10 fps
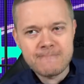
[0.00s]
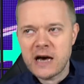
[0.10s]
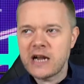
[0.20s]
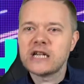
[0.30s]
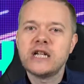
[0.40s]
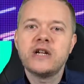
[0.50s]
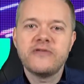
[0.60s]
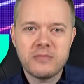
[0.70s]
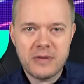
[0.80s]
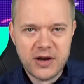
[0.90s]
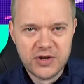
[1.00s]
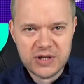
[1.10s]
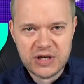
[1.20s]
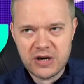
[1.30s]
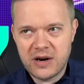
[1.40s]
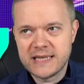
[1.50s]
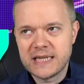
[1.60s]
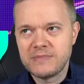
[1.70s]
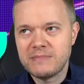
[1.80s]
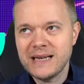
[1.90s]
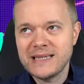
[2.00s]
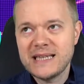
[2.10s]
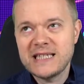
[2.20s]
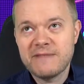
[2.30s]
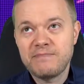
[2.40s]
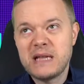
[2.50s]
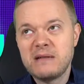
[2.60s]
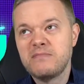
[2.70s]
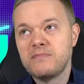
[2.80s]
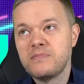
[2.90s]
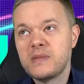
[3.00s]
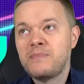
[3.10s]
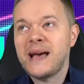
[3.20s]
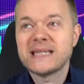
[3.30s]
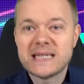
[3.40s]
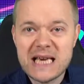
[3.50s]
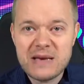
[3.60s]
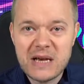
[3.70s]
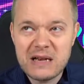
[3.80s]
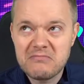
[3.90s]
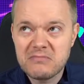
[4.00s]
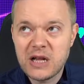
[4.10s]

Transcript: and I'd love him at Manchester United, but Man City have been the best team in,